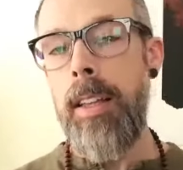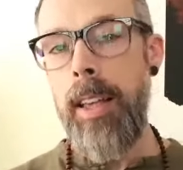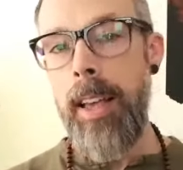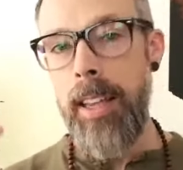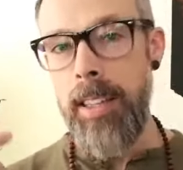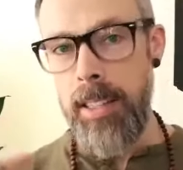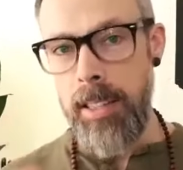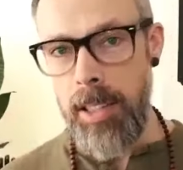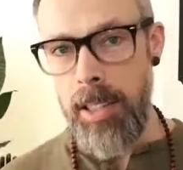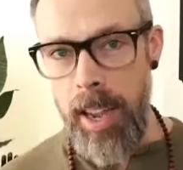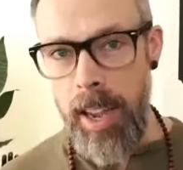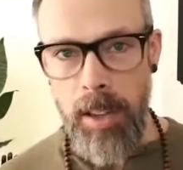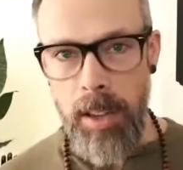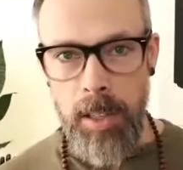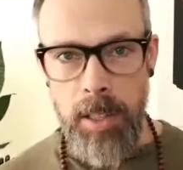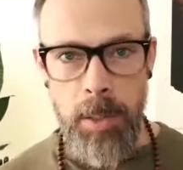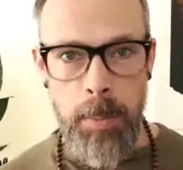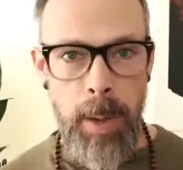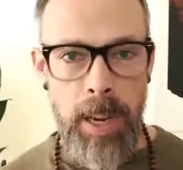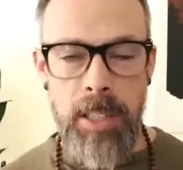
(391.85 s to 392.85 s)
as a
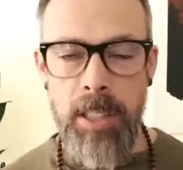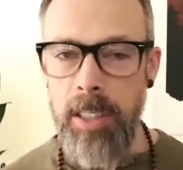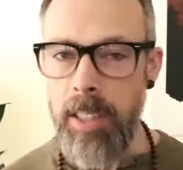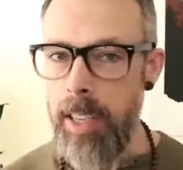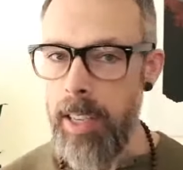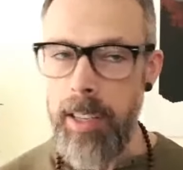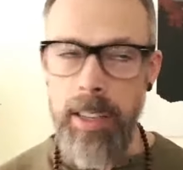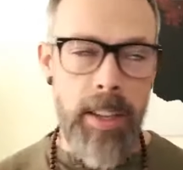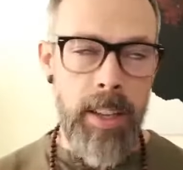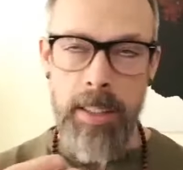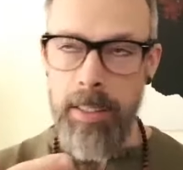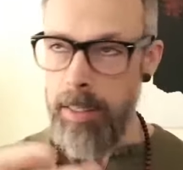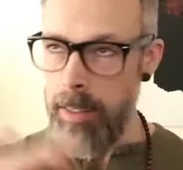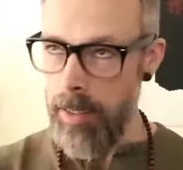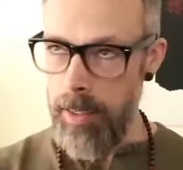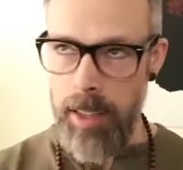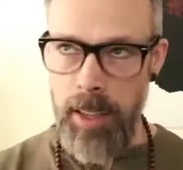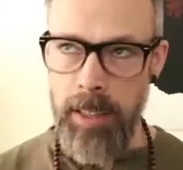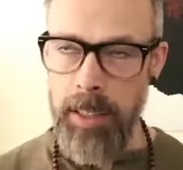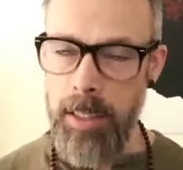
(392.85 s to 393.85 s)
child especially and as,
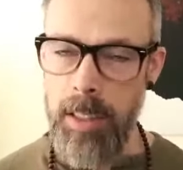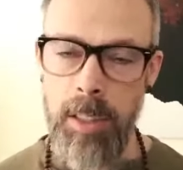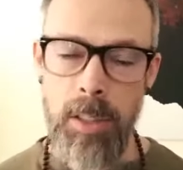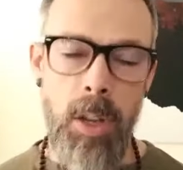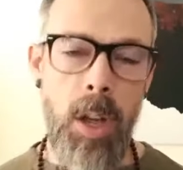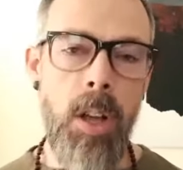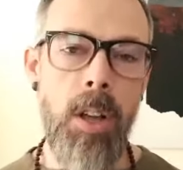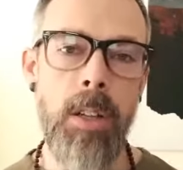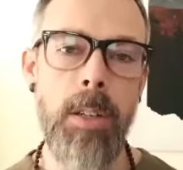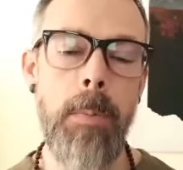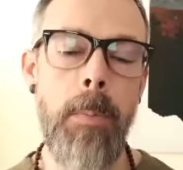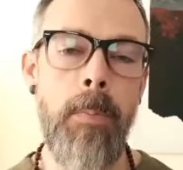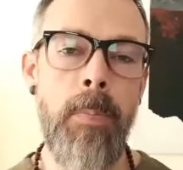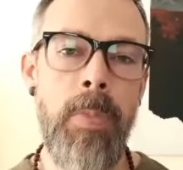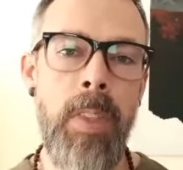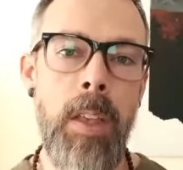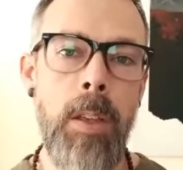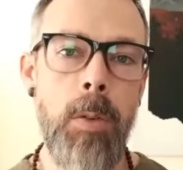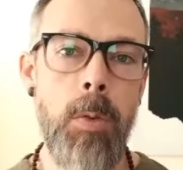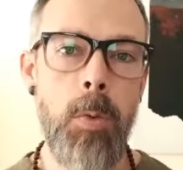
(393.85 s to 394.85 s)
as an adult
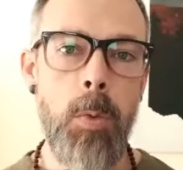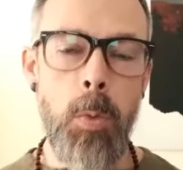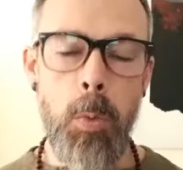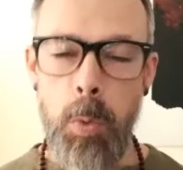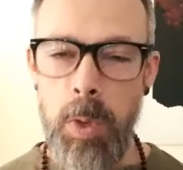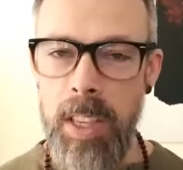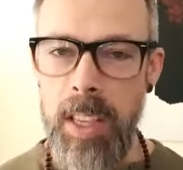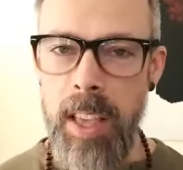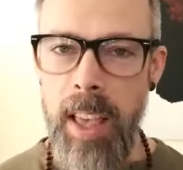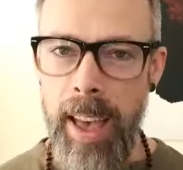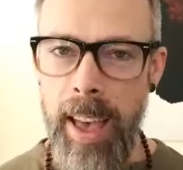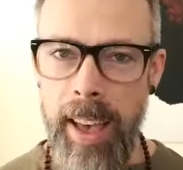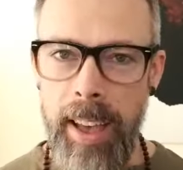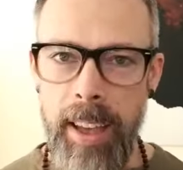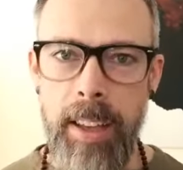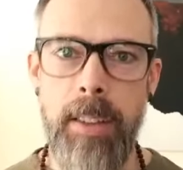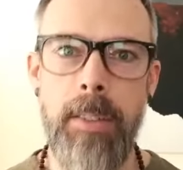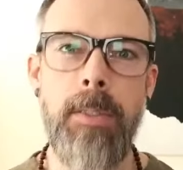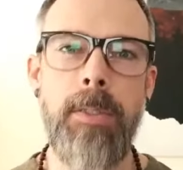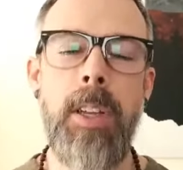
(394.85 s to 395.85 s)
we
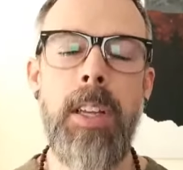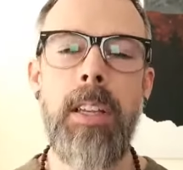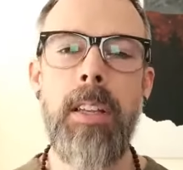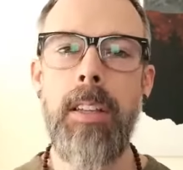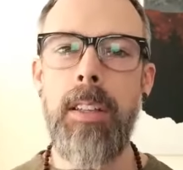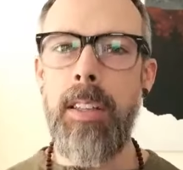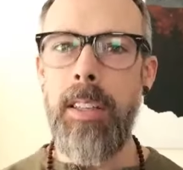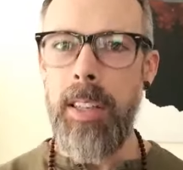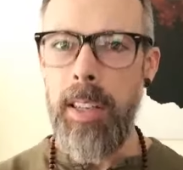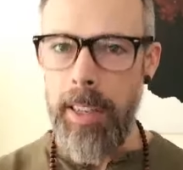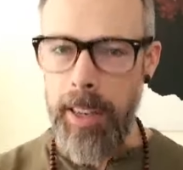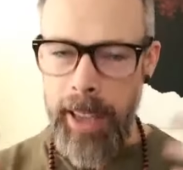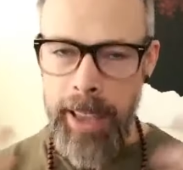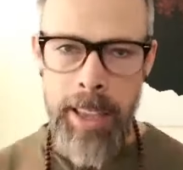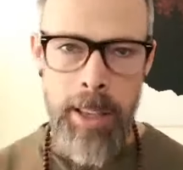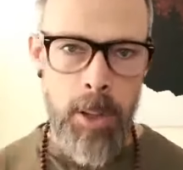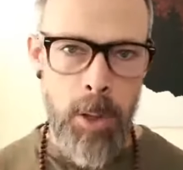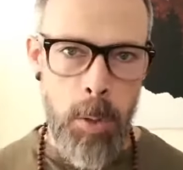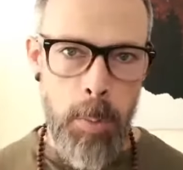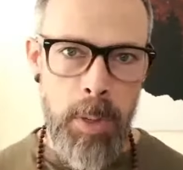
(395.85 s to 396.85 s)
have an
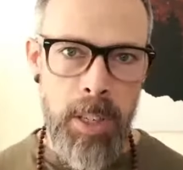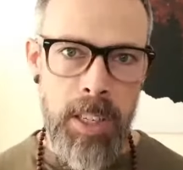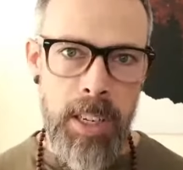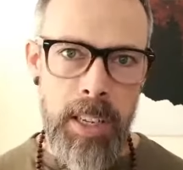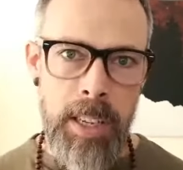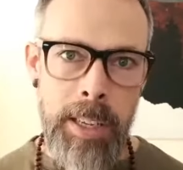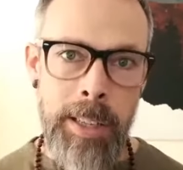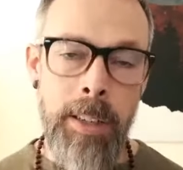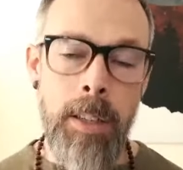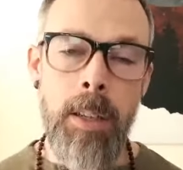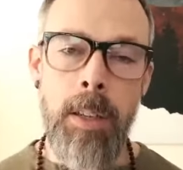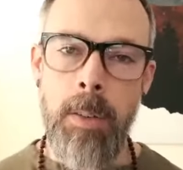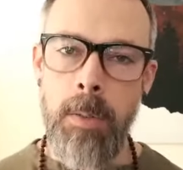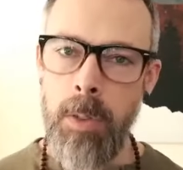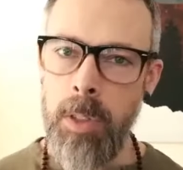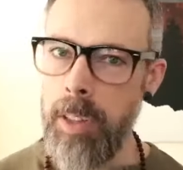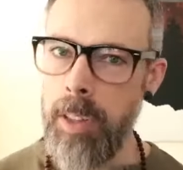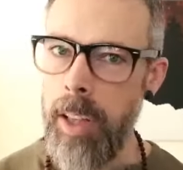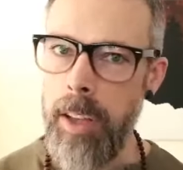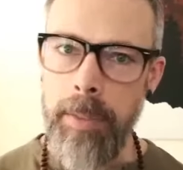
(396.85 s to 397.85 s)
innate human need
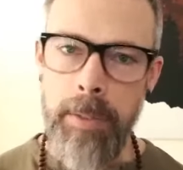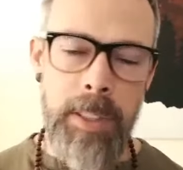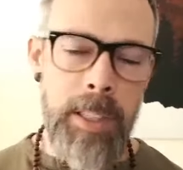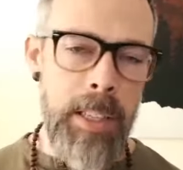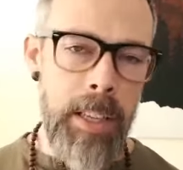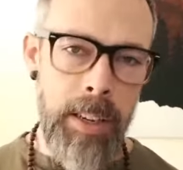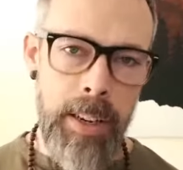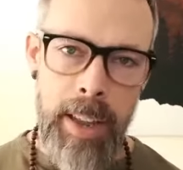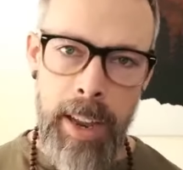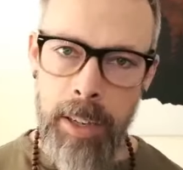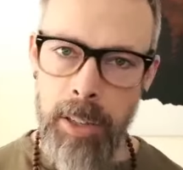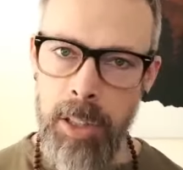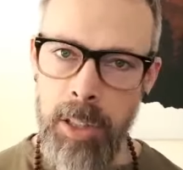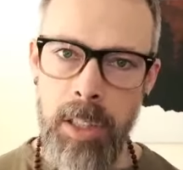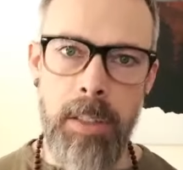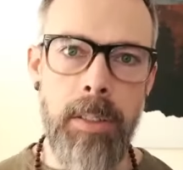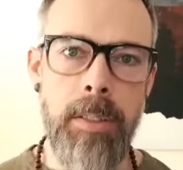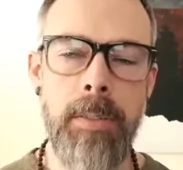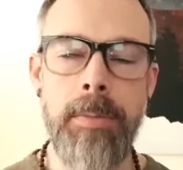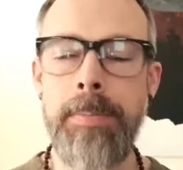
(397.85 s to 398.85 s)
for love and
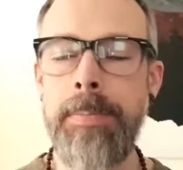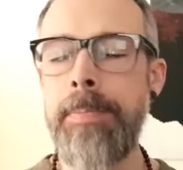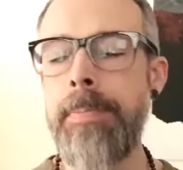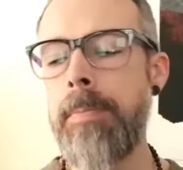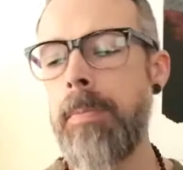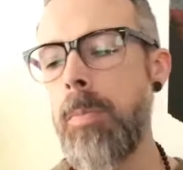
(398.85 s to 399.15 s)
connection.